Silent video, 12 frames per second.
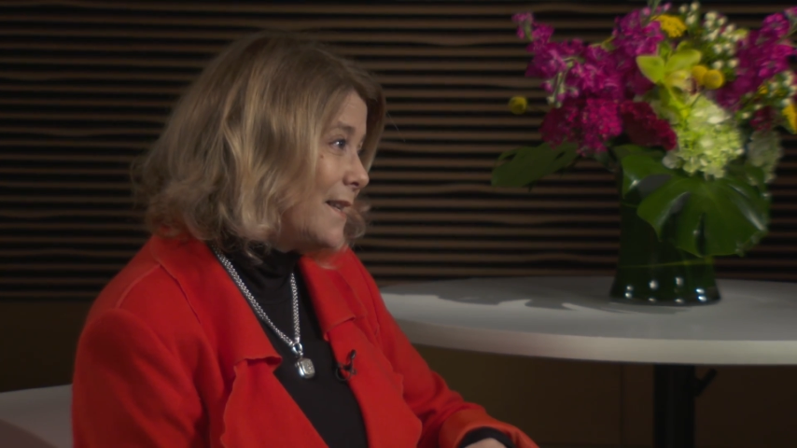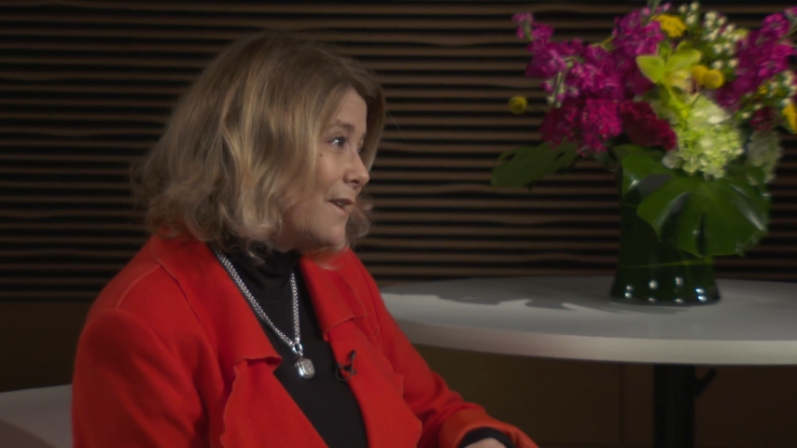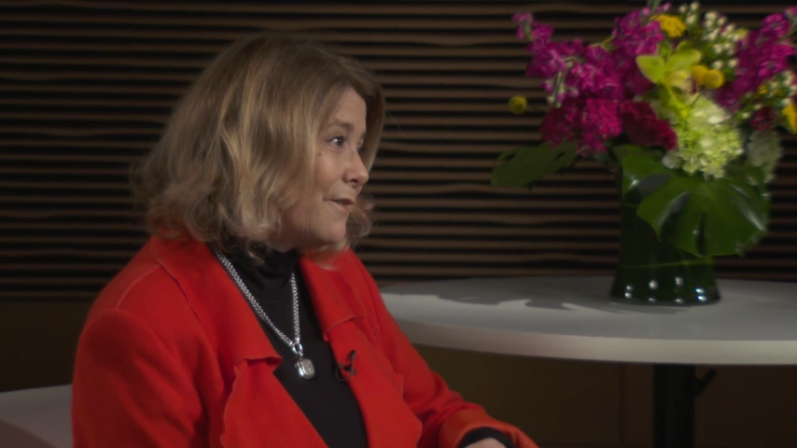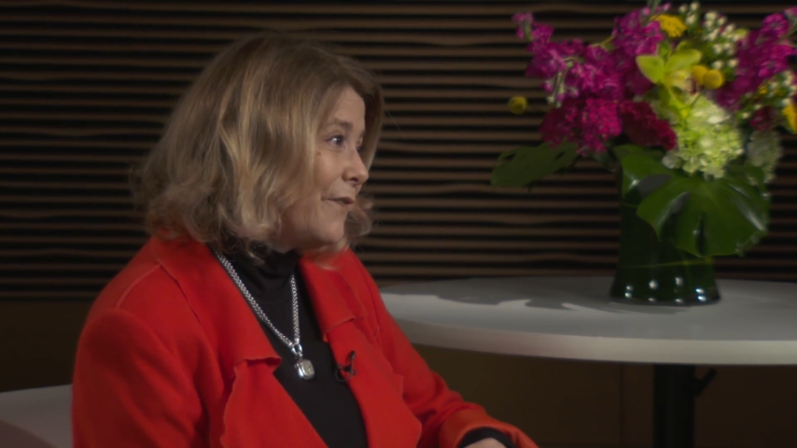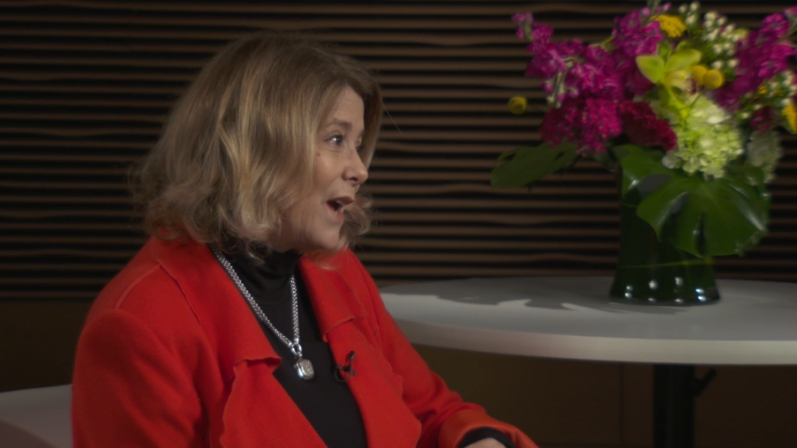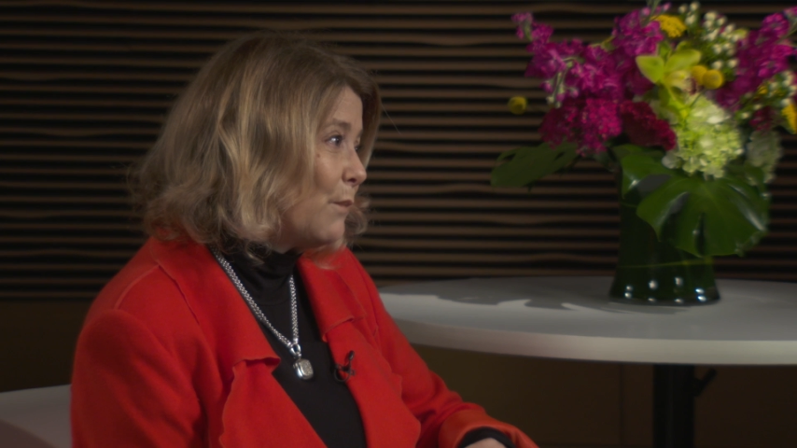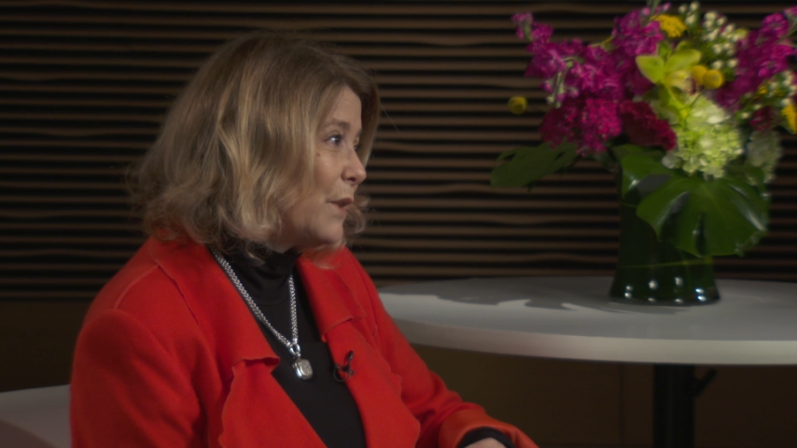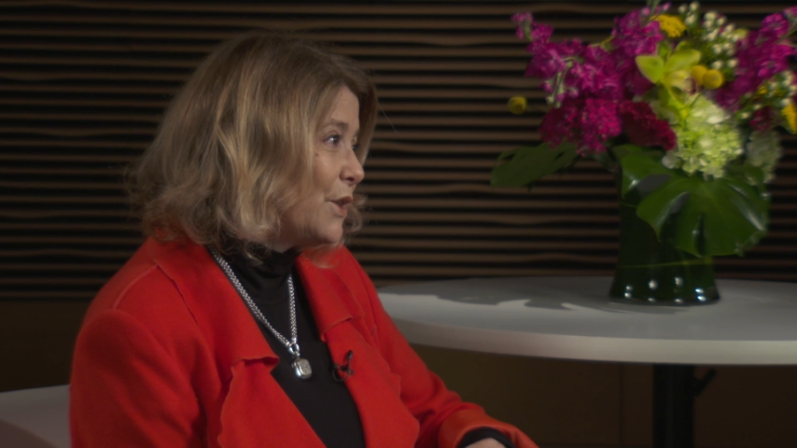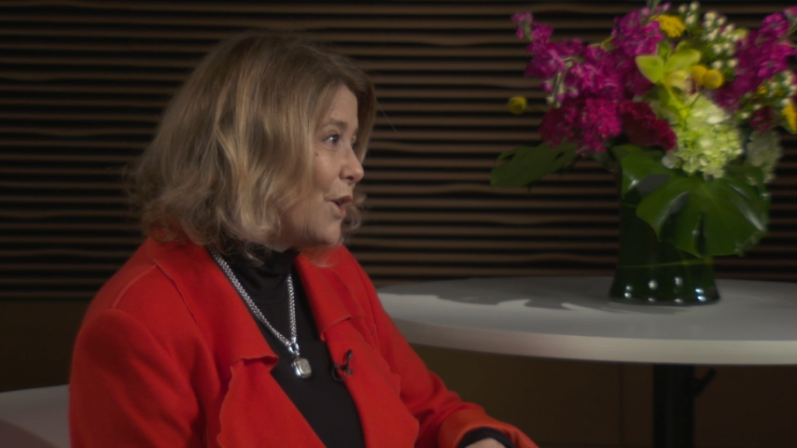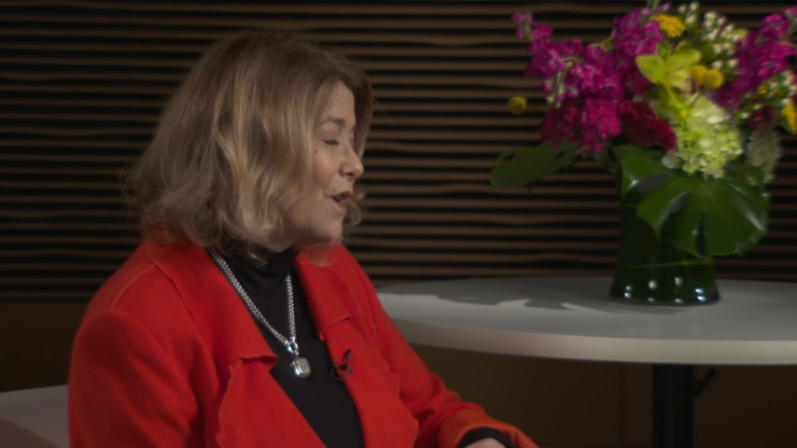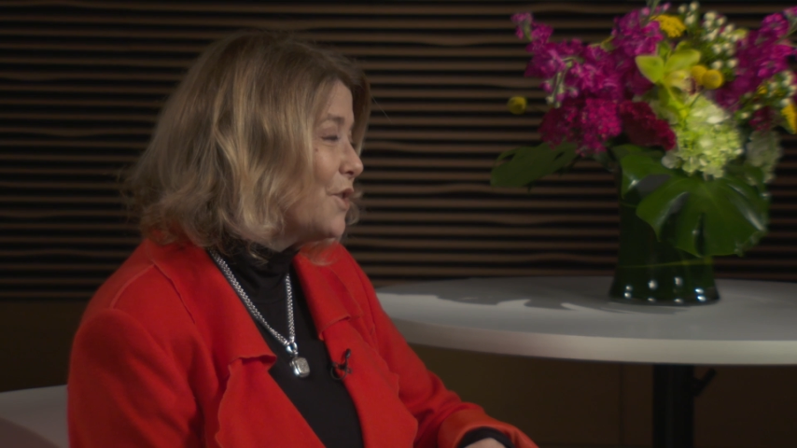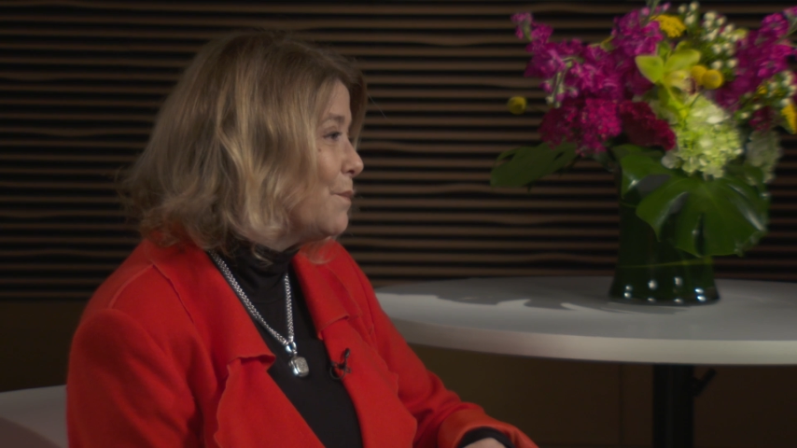their family
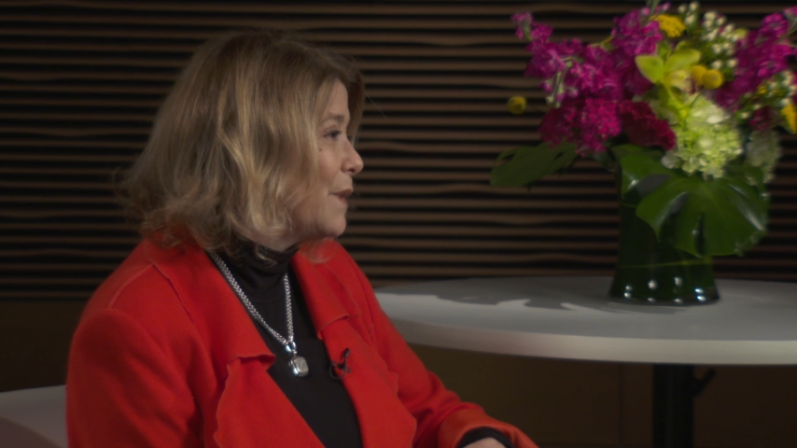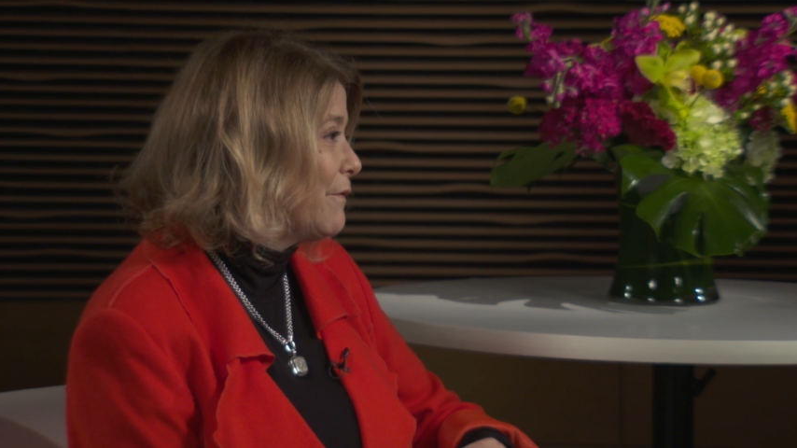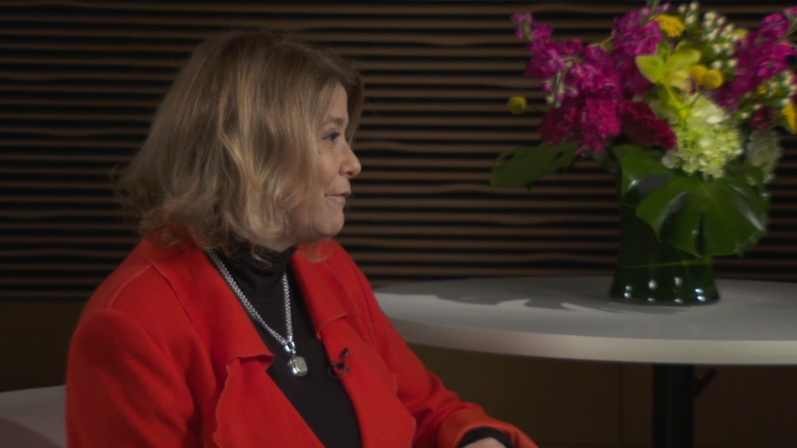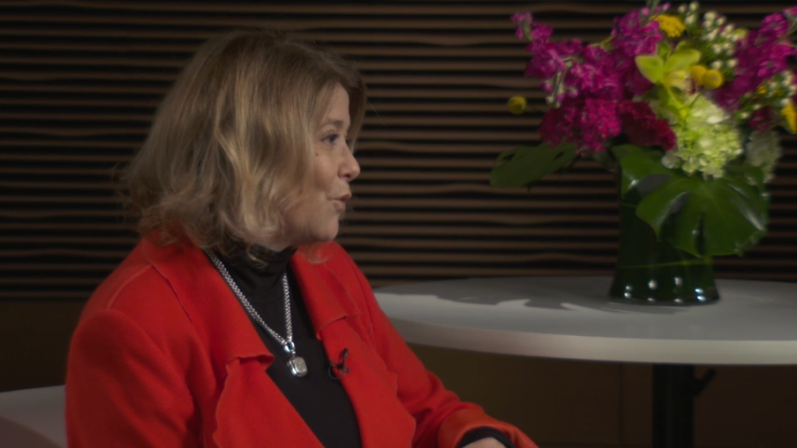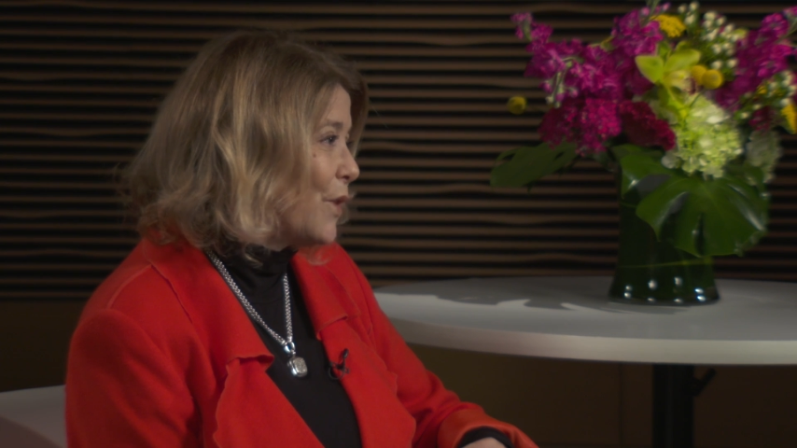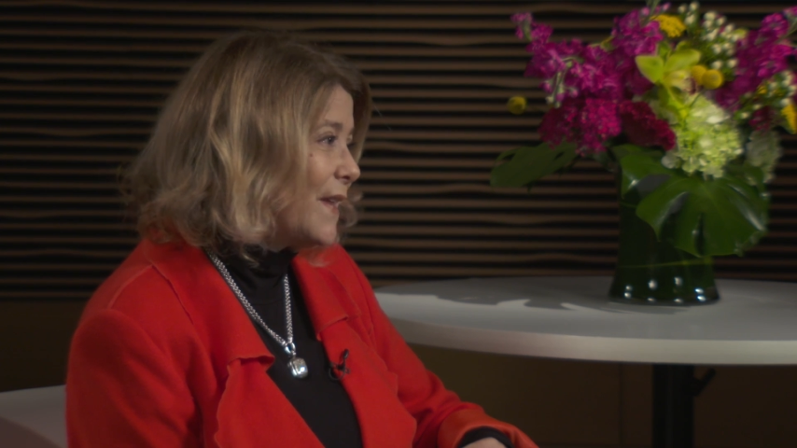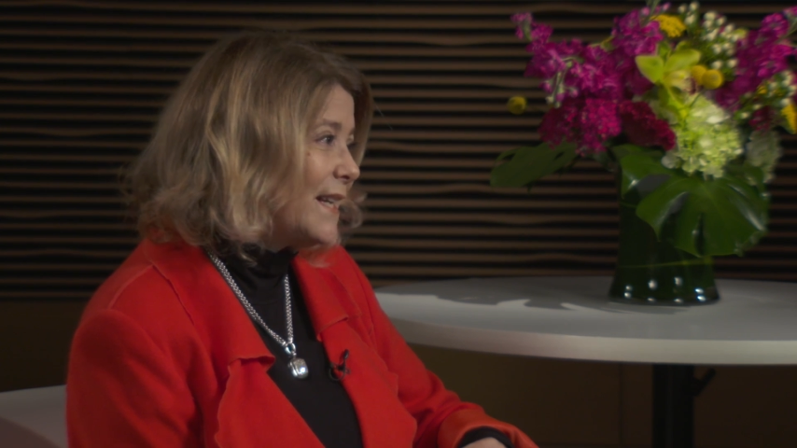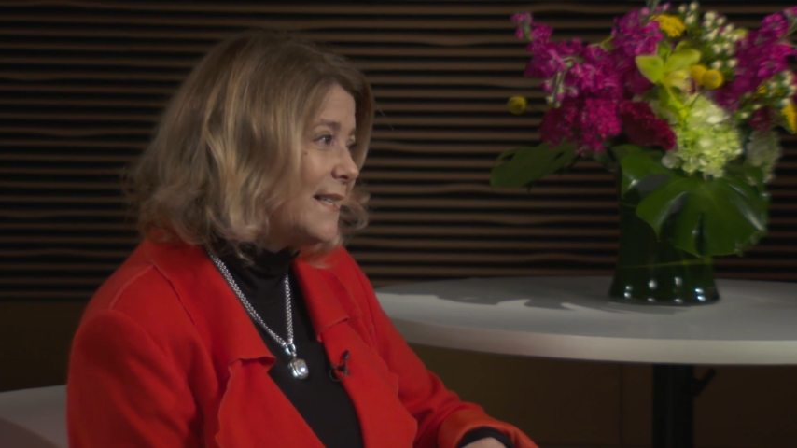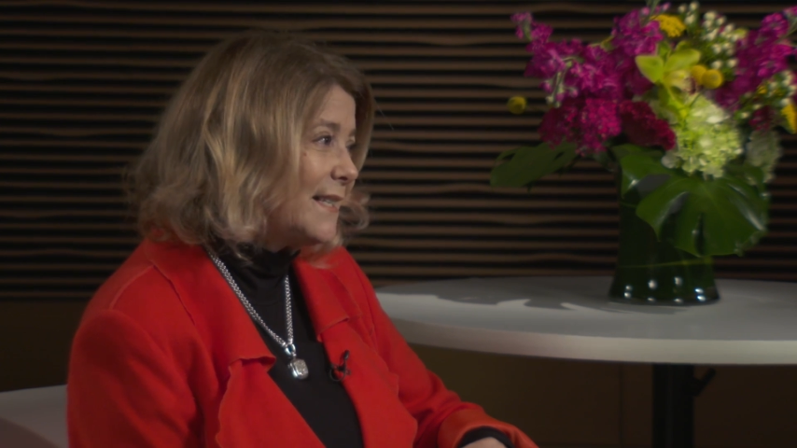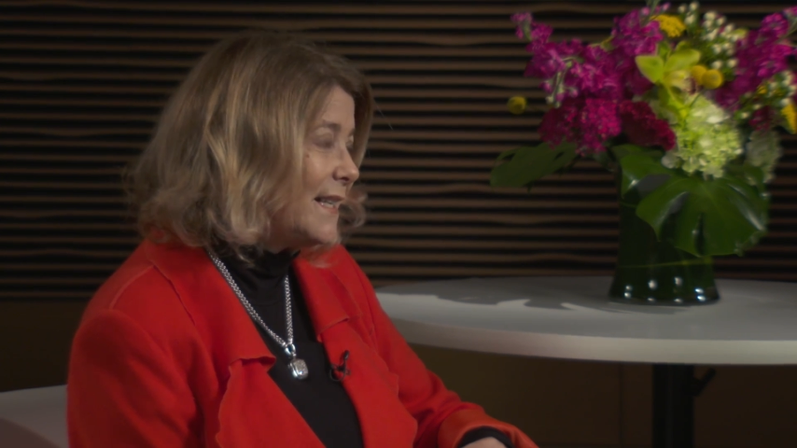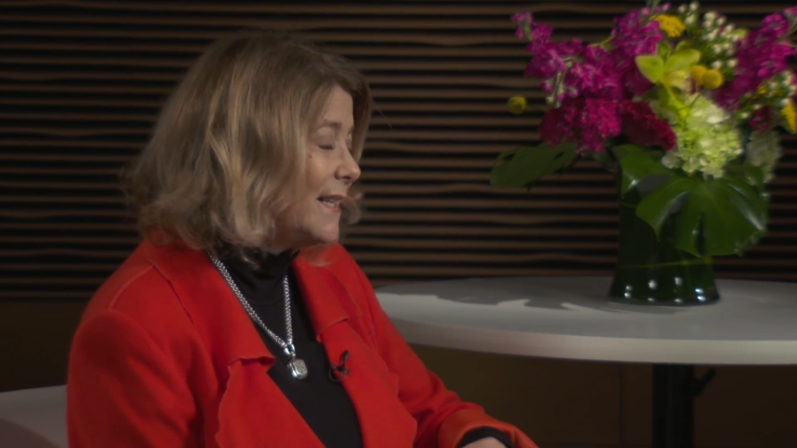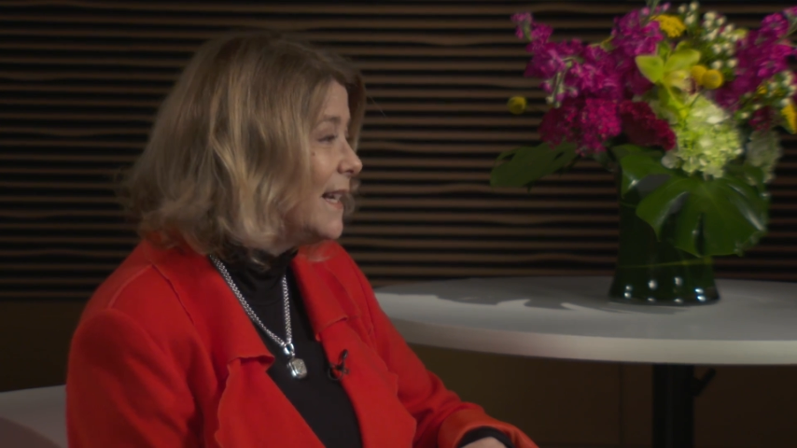doctor before they
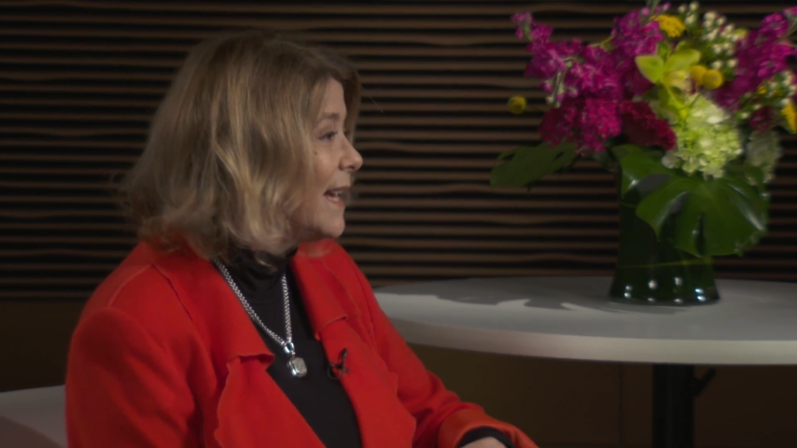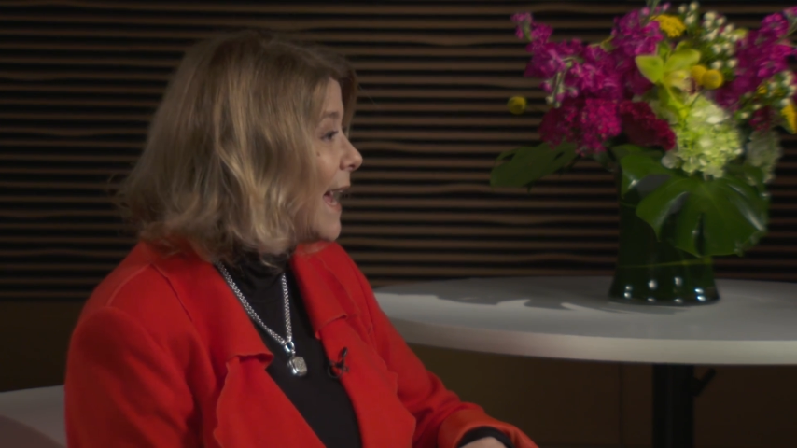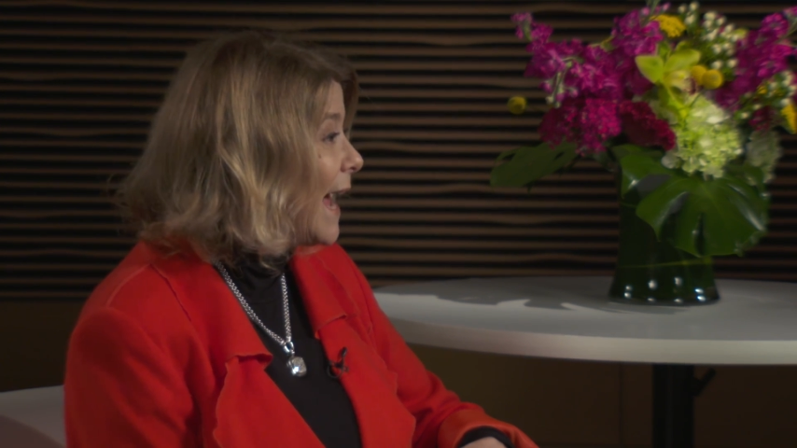see